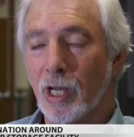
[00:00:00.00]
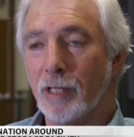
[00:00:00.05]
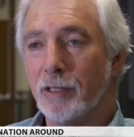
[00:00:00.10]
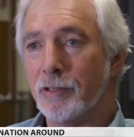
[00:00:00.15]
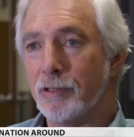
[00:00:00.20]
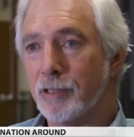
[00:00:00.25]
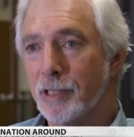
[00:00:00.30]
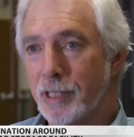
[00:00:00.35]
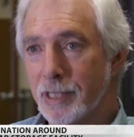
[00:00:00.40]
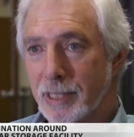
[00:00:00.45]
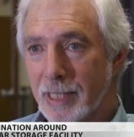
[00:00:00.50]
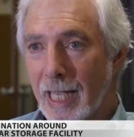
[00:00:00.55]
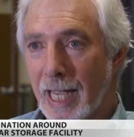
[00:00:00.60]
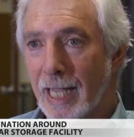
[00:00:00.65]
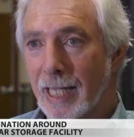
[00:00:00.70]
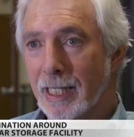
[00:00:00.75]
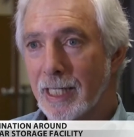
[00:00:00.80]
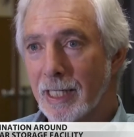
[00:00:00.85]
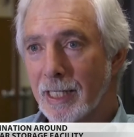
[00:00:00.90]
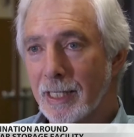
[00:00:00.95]
under the
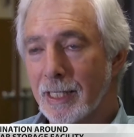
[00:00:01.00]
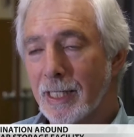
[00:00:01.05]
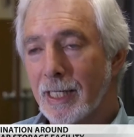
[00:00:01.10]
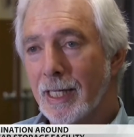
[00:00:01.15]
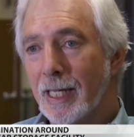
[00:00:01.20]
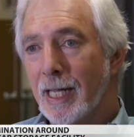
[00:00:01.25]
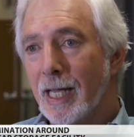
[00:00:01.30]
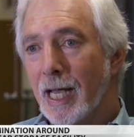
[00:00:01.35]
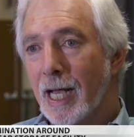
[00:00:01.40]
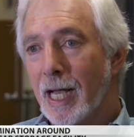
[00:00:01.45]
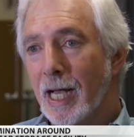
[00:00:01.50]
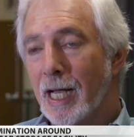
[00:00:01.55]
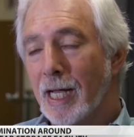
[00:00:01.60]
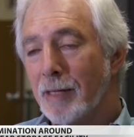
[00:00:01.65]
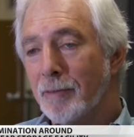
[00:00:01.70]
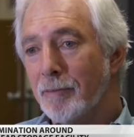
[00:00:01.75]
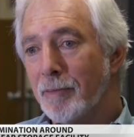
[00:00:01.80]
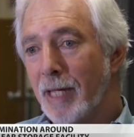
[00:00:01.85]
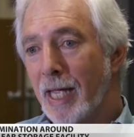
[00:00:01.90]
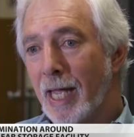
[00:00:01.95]
tank,
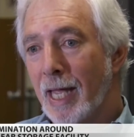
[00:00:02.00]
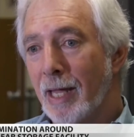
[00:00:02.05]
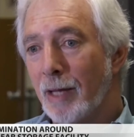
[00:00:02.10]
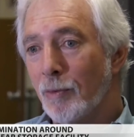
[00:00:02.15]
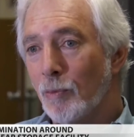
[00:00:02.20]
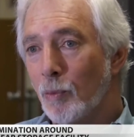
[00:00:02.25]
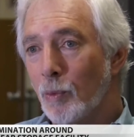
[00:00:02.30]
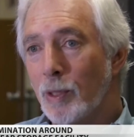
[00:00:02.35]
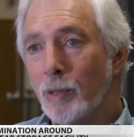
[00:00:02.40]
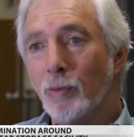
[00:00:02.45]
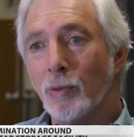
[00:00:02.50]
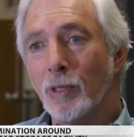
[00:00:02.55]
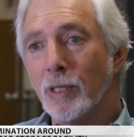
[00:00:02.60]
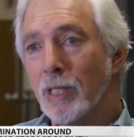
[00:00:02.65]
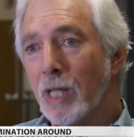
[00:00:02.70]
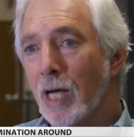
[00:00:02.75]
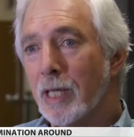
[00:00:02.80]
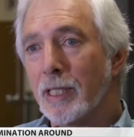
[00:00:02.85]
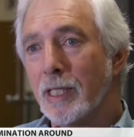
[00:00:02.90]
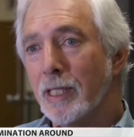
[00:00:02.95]
um, and we were
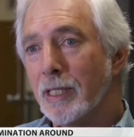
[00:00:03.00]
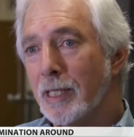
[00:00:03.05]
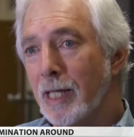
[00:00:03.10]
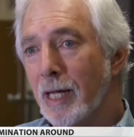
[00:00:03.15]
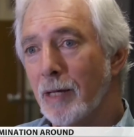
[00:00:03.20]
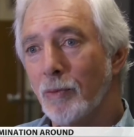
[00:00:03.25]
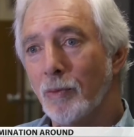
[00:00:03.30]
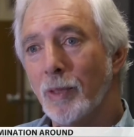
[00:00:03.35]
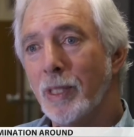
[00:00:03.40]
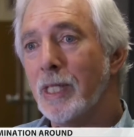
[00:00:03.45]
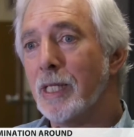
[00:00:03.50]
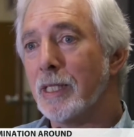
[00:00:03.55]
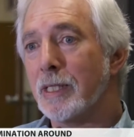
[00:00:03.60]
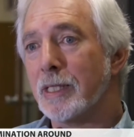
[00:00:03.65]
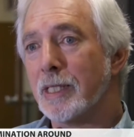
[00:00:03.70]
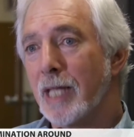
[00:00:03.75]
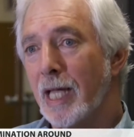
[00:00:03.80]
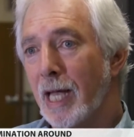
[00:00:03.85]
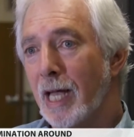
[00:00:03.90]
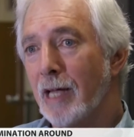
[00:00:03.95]
lucky that we
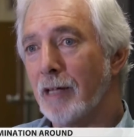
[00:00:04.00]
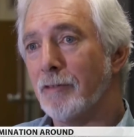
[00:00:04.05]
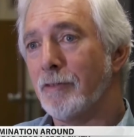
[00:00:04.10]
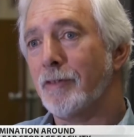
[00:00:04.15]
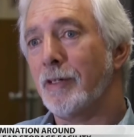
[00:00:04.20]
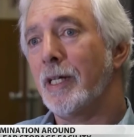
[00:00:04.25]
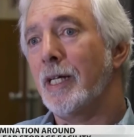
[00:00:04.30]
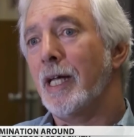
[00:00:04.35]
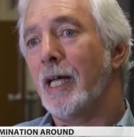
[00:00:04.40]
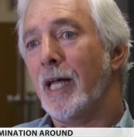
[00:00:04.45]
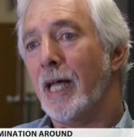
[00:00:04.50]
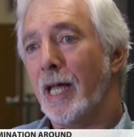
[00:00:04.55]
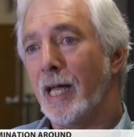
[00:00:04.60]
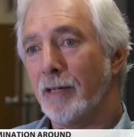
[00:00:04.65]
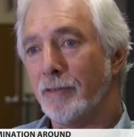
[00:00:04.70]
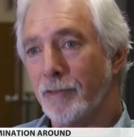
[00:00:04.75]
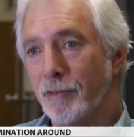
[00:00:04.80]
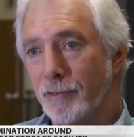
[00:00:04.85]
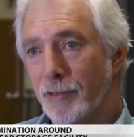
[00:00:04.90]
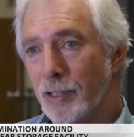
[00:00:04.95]
didn't have
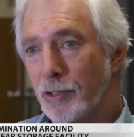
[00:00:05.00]
half of